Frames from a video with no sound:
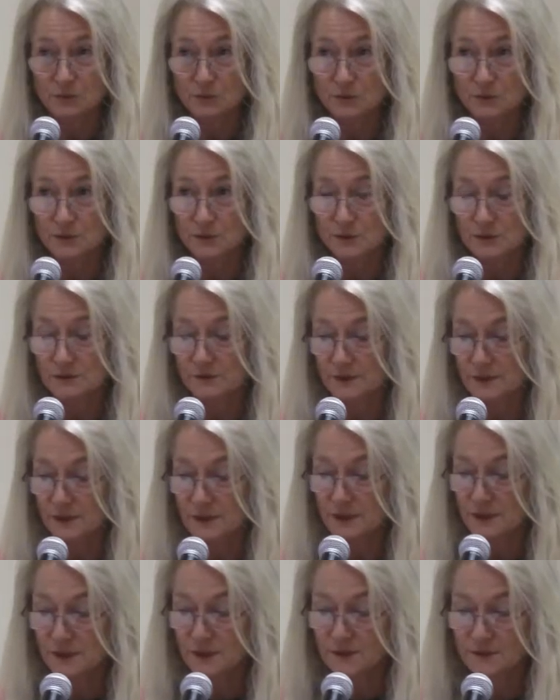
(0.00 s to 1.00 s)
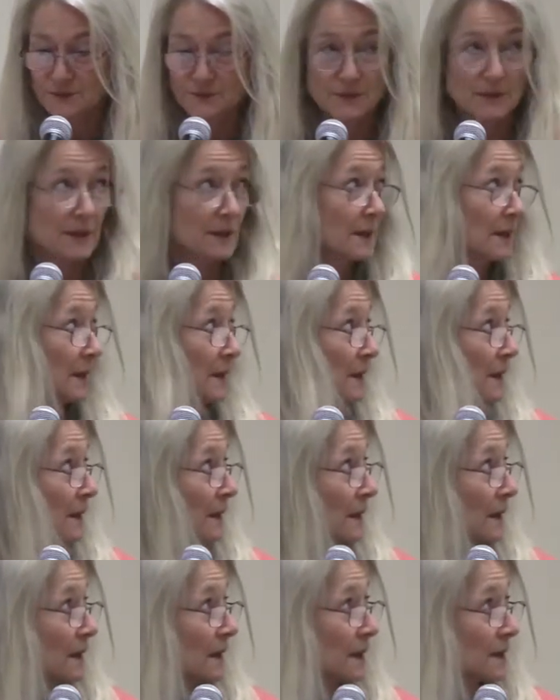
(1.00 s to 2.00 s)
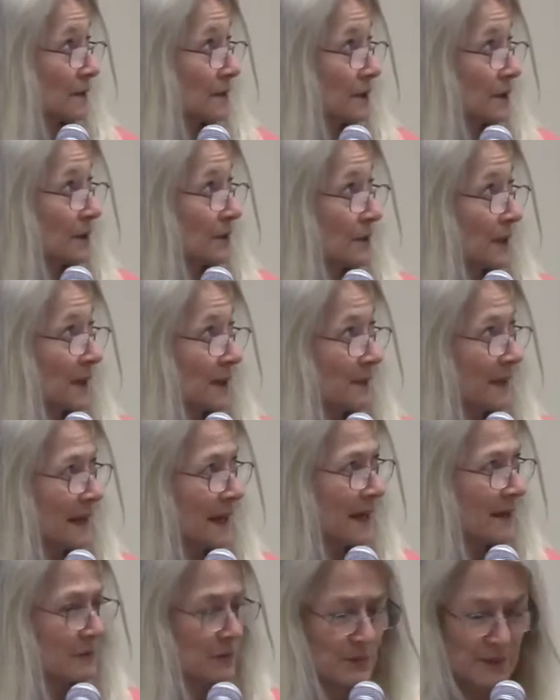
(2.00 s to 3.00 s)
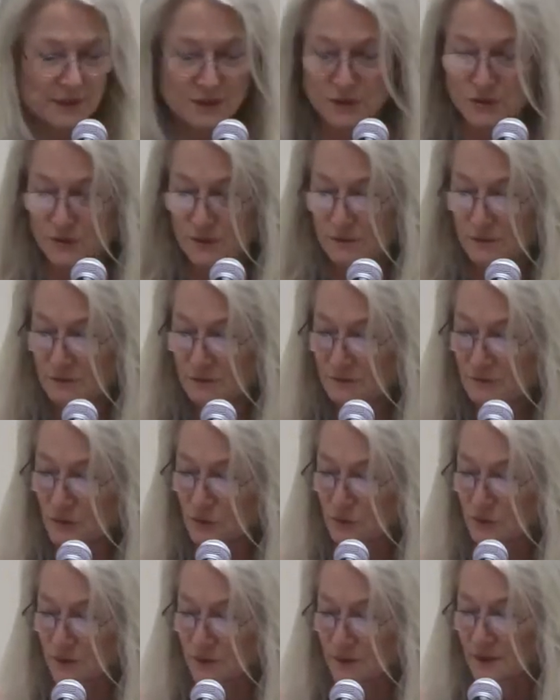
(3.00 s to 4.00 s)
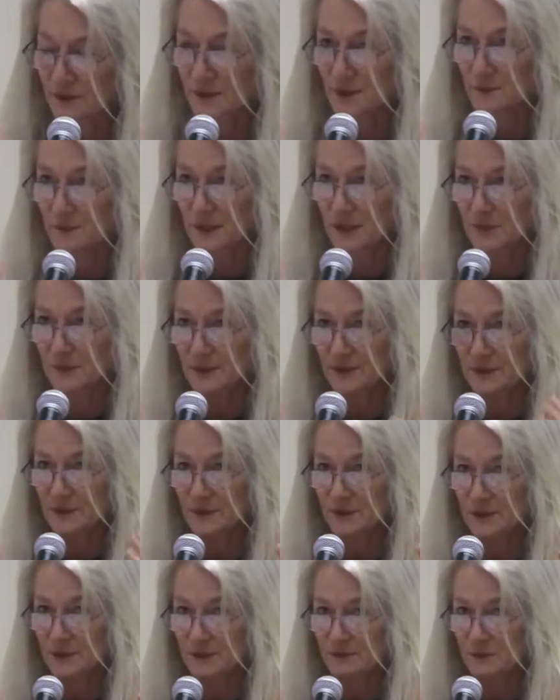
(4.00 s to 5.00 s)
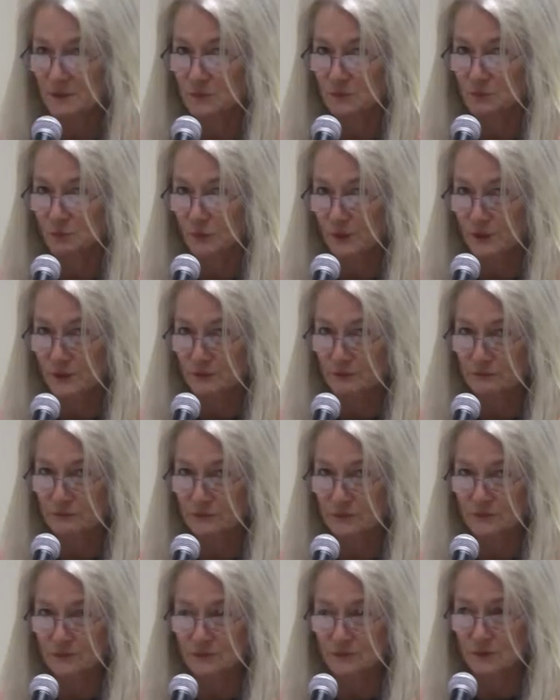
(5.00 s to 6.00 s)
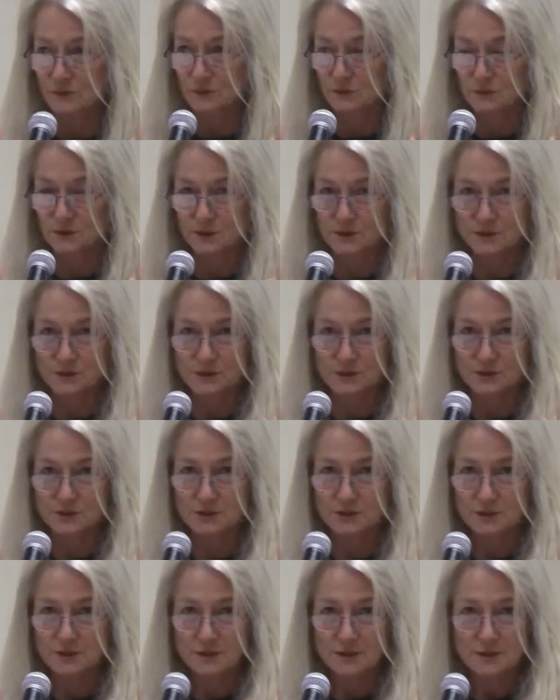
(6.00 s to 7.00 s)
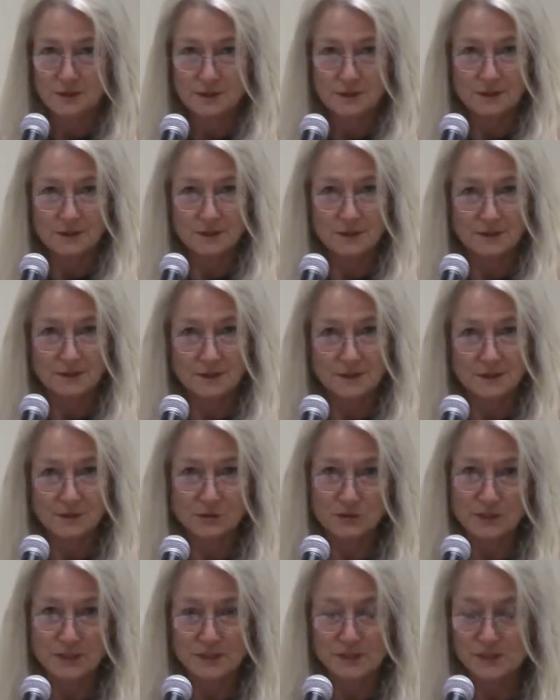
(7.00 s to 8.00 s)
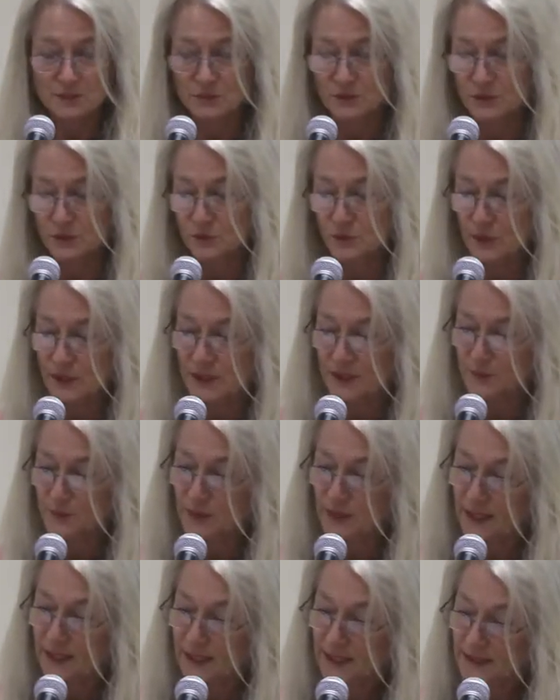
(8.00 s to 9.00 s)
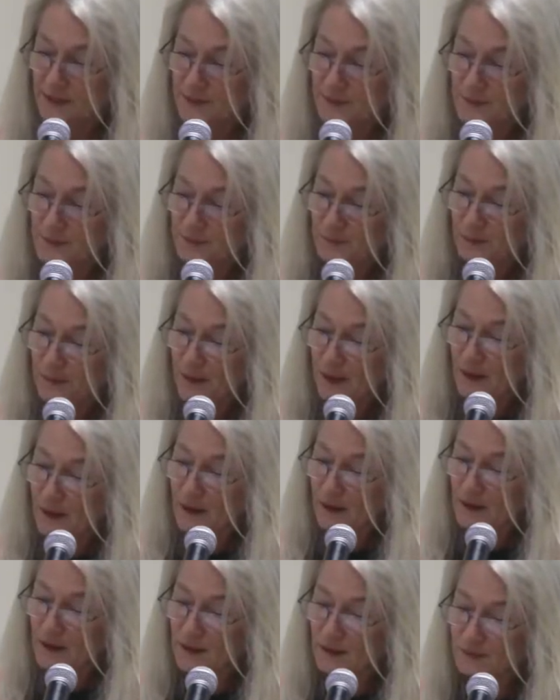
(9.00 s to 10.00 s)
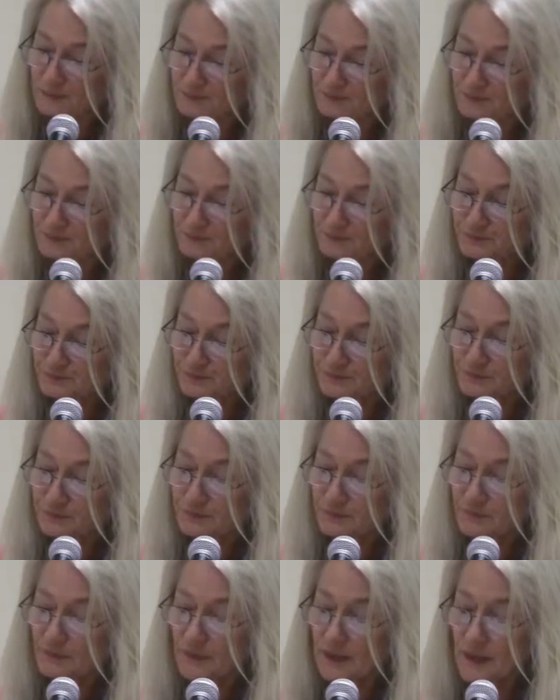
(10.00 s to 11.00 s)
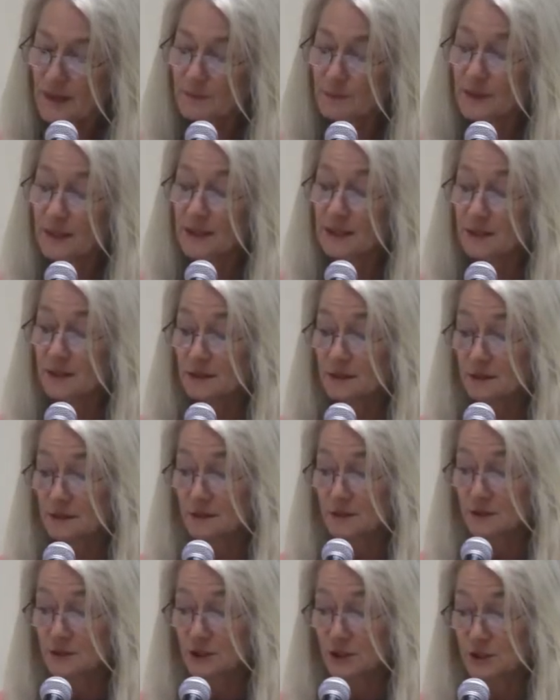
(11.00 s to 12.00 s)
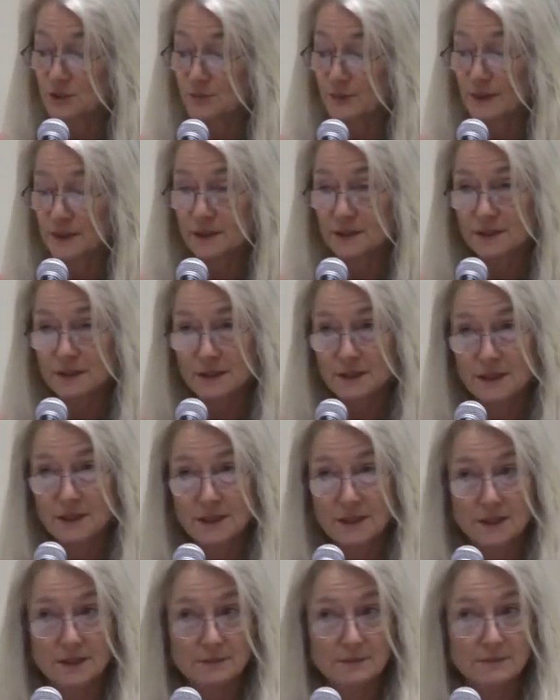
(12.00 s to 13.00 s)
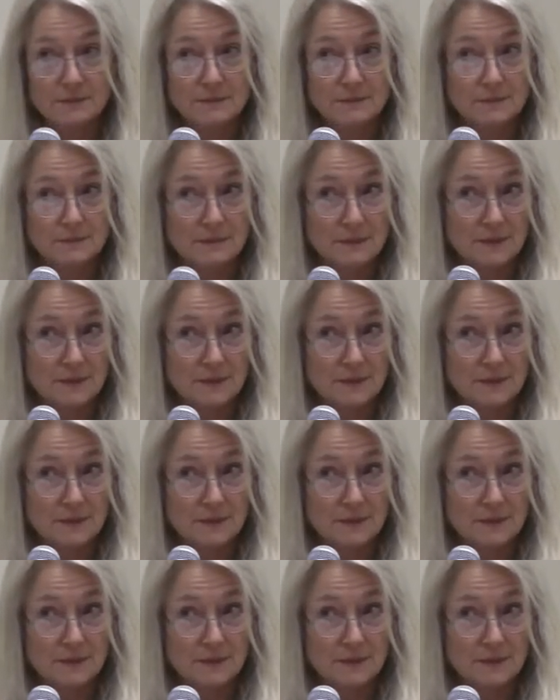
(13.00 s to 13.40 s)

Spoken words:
floors over there are, I don't know, I may have a picture of a floor in a minute, but they're kind of a wonderful orange contrasted with gray and black. But Judge Bennett and